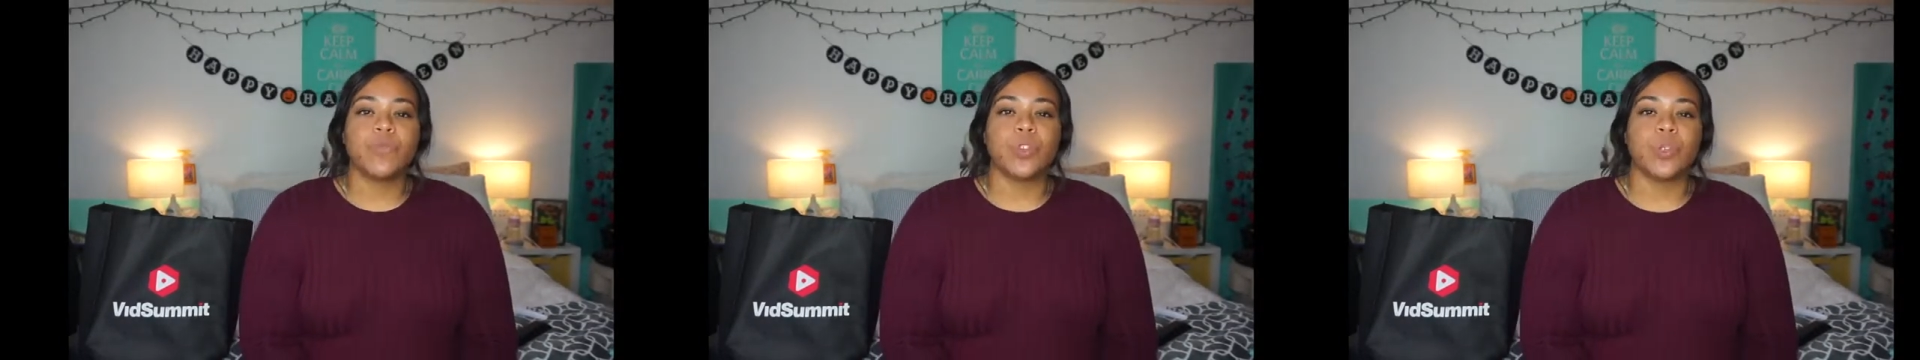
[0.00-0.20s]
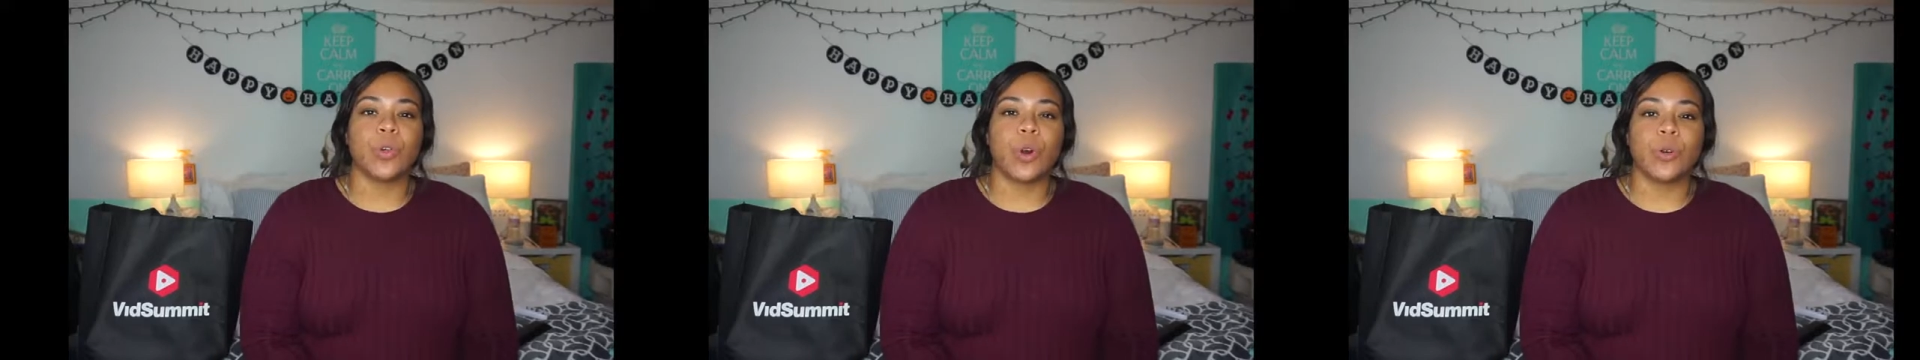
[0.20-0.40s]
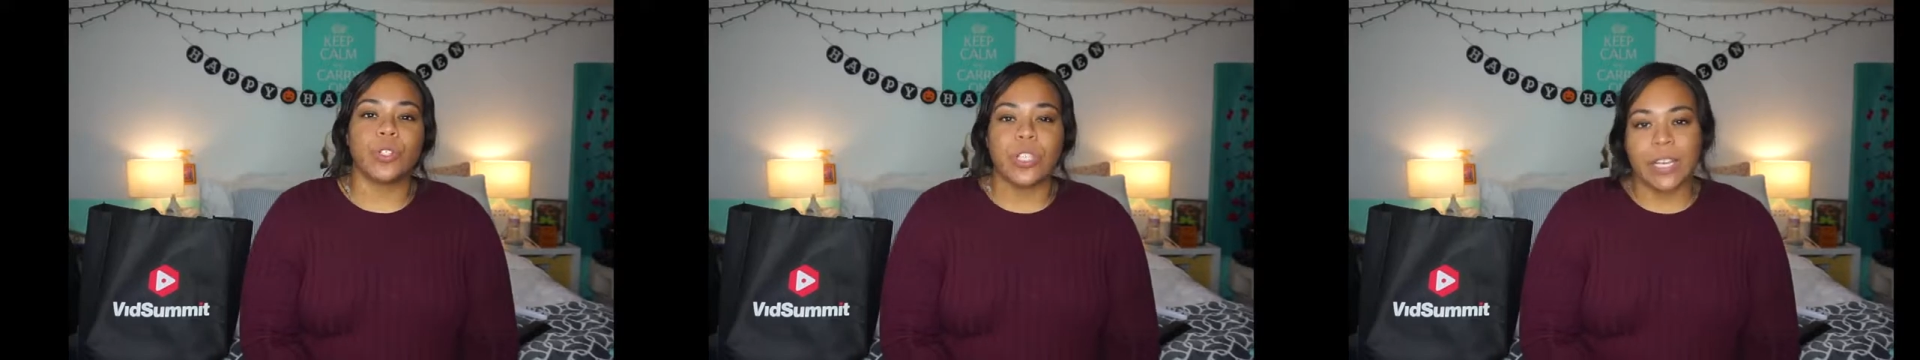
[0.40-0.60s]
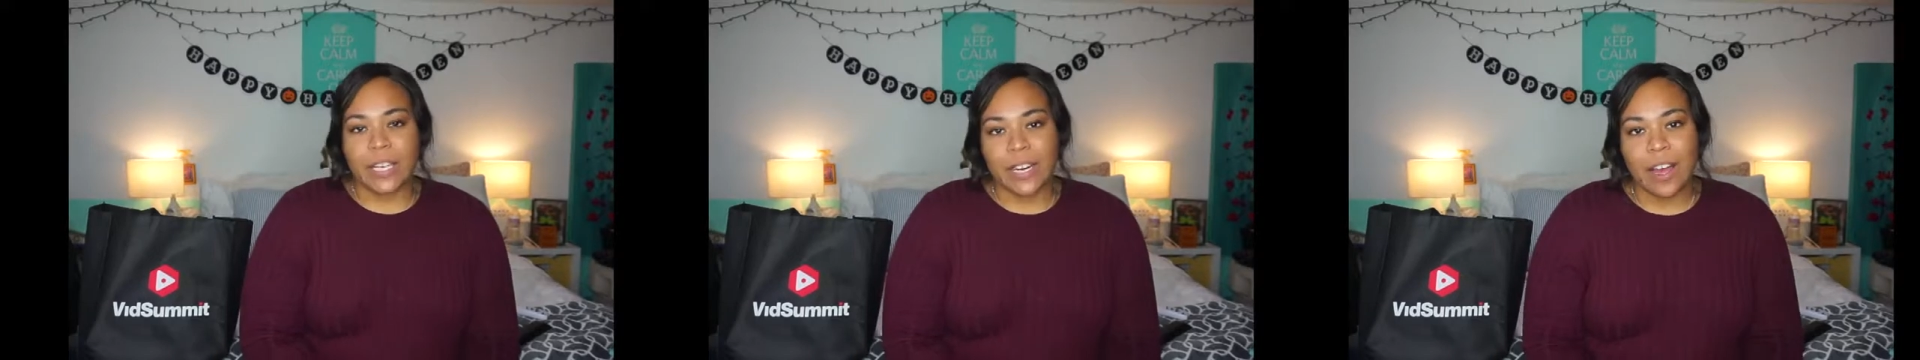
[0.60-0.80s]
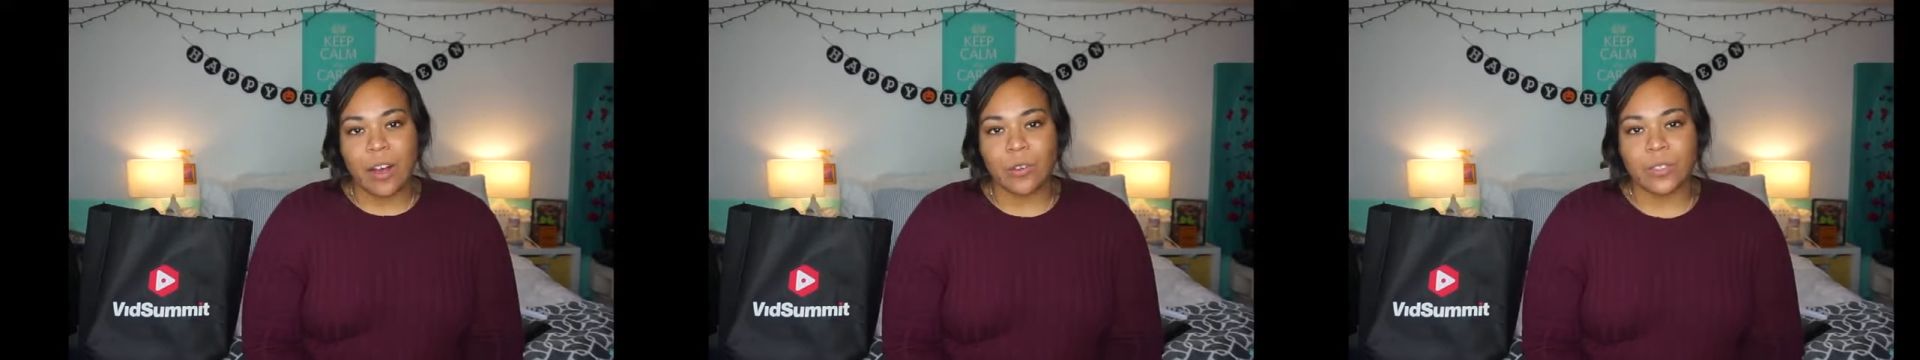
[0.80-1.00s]
to go check
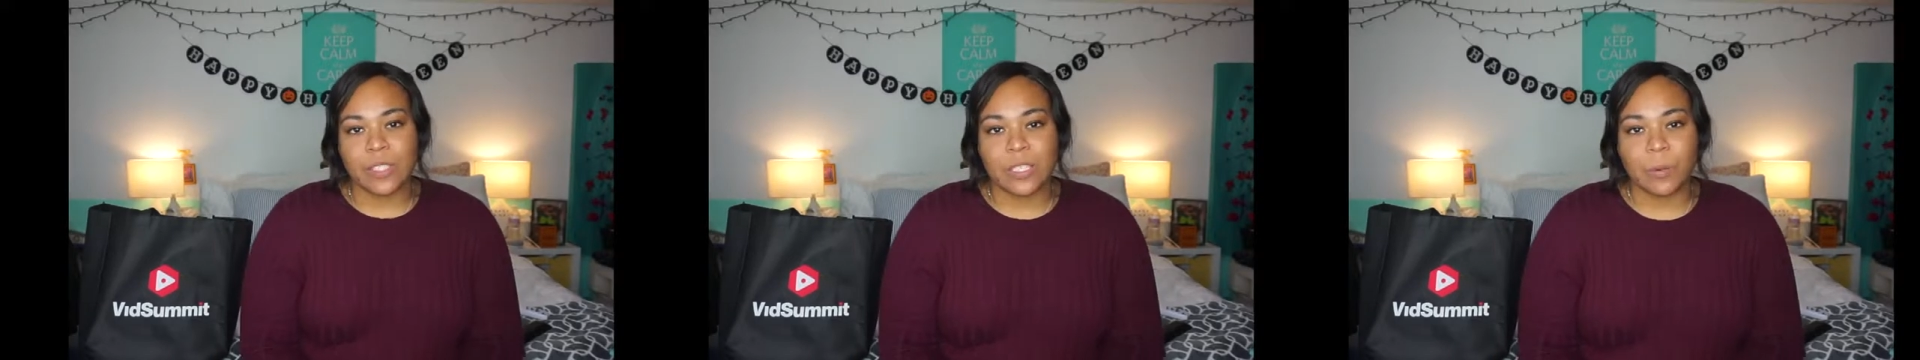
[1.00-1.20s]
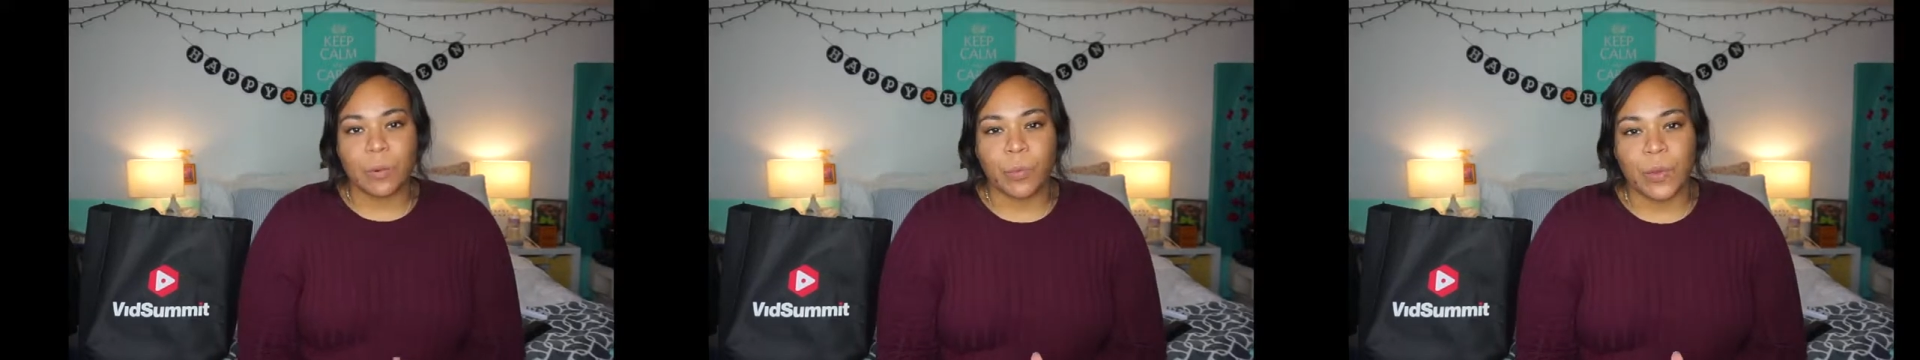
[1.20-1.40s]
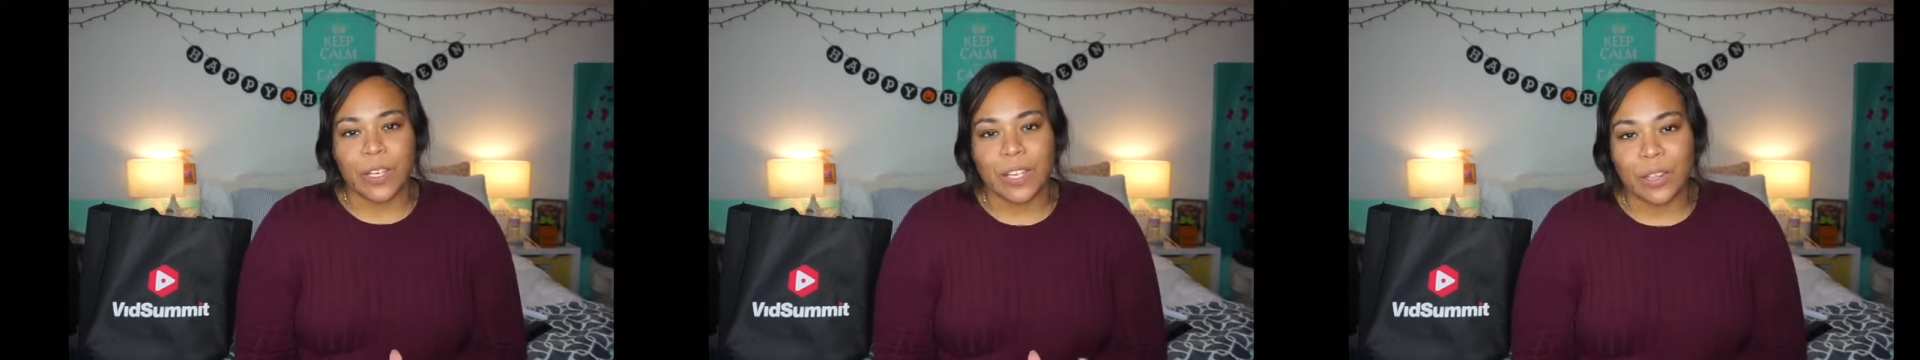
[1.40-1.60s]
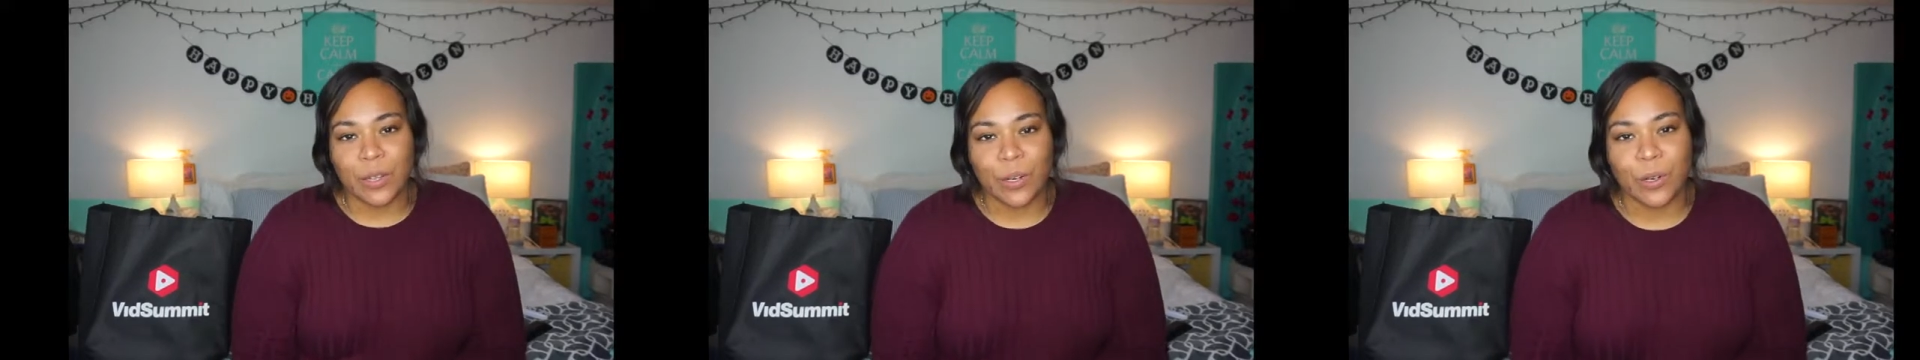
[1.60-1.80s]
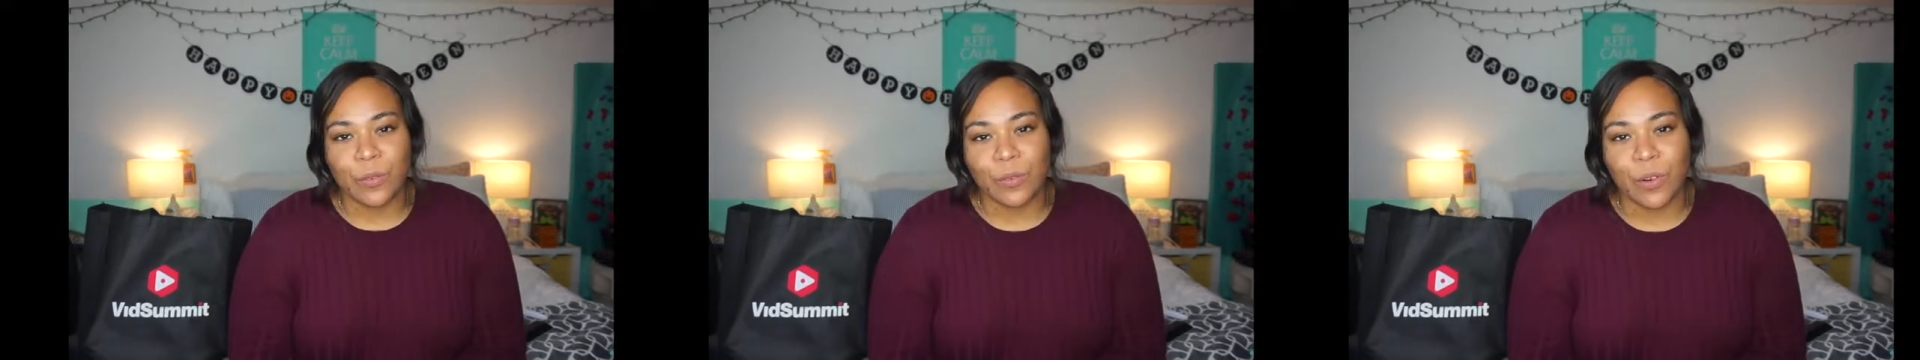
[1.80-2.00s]
it out, see what we can
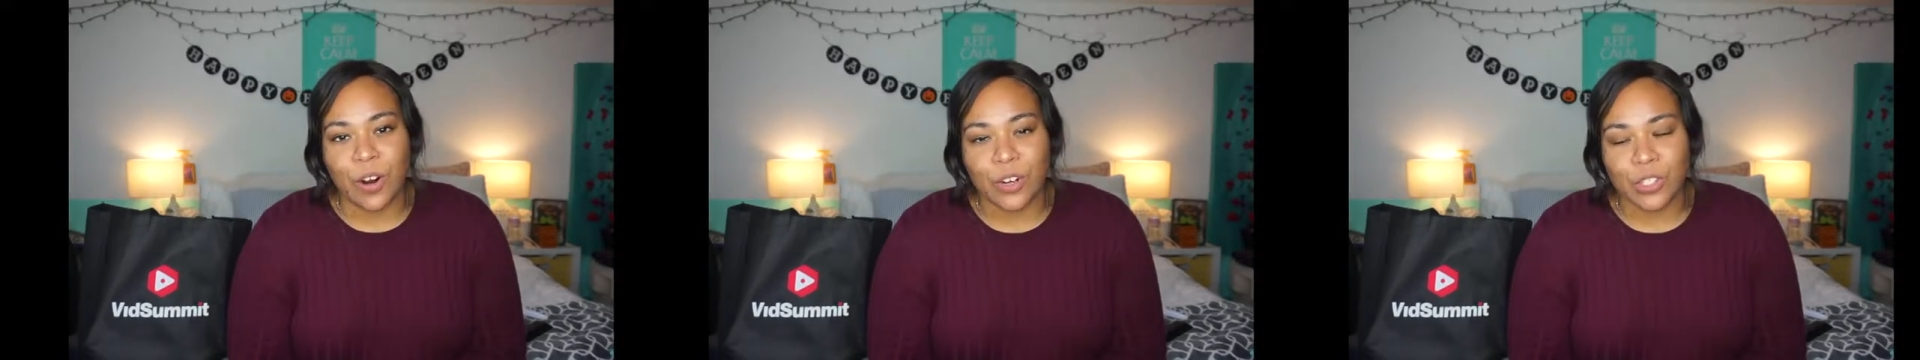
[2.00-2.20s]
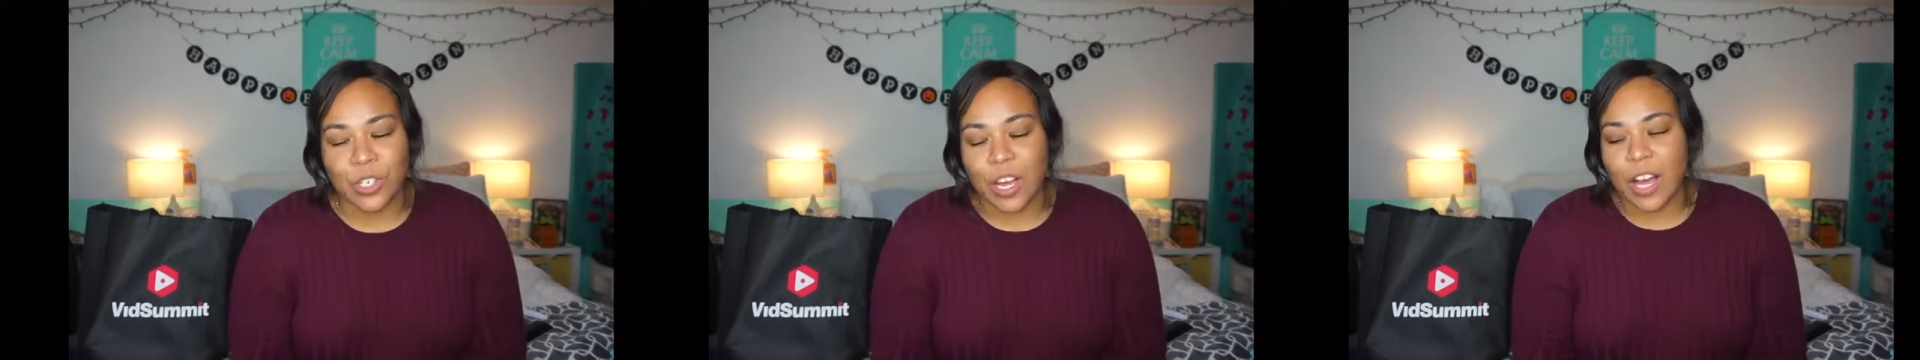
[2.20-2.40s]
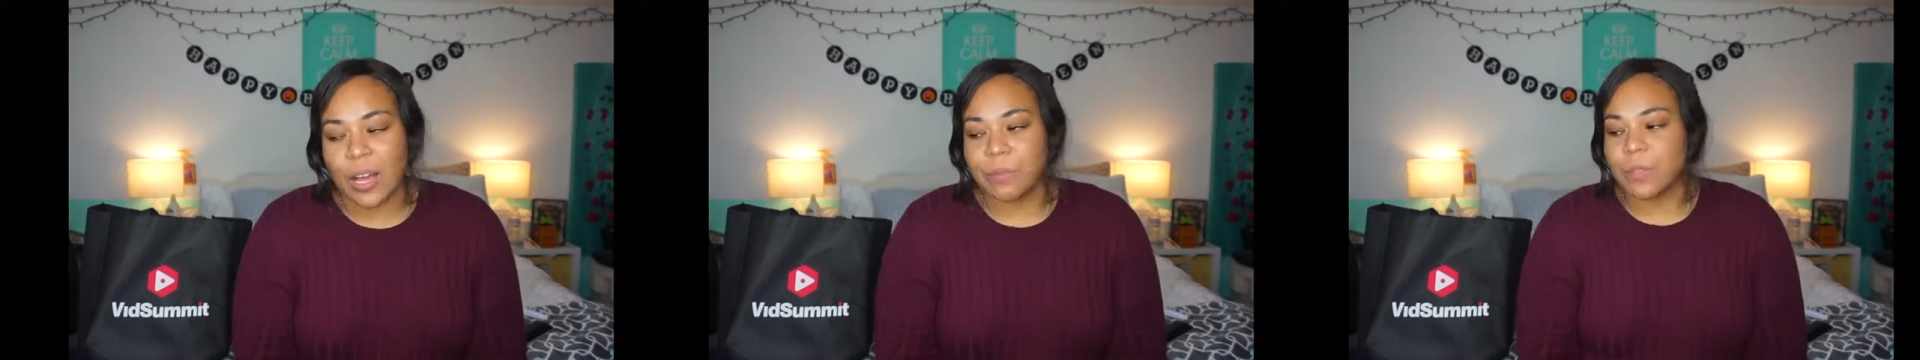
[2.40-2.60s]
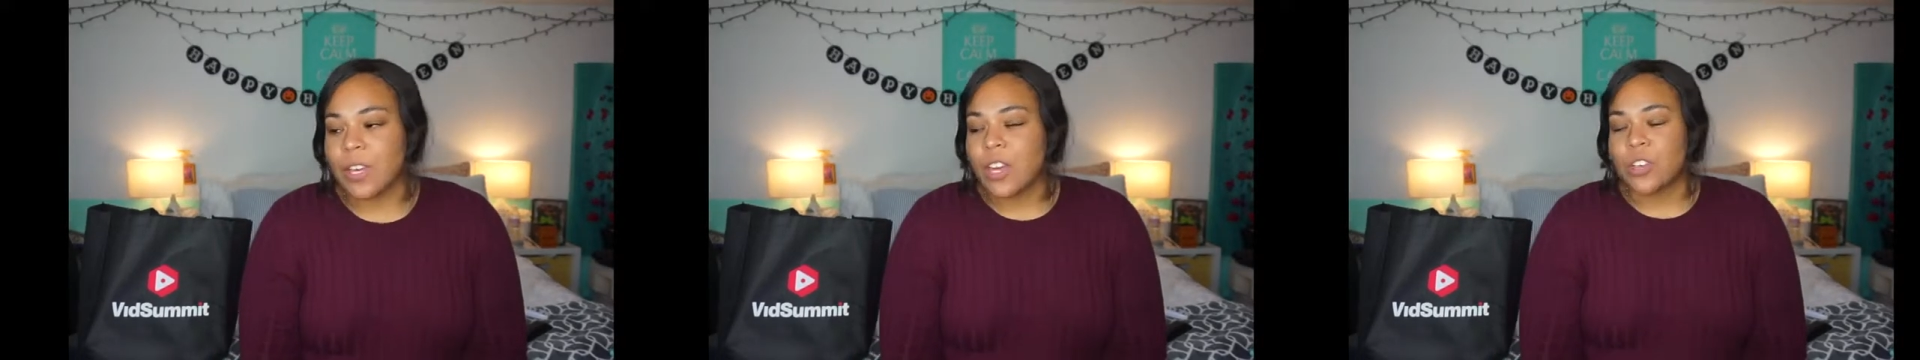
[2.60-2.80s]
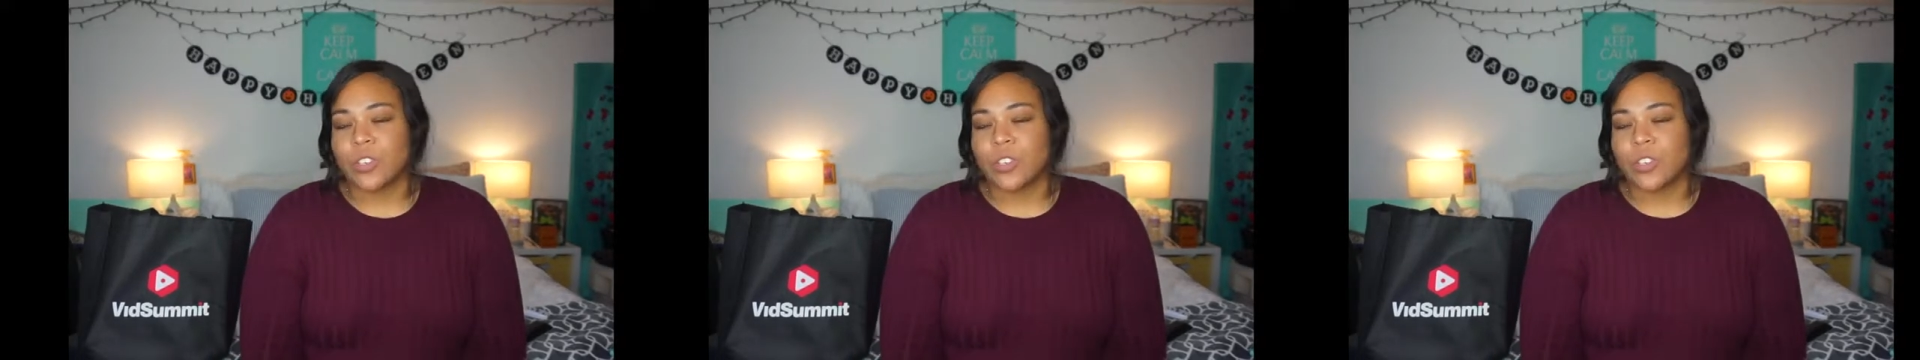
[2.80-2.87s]
learn for our jobs.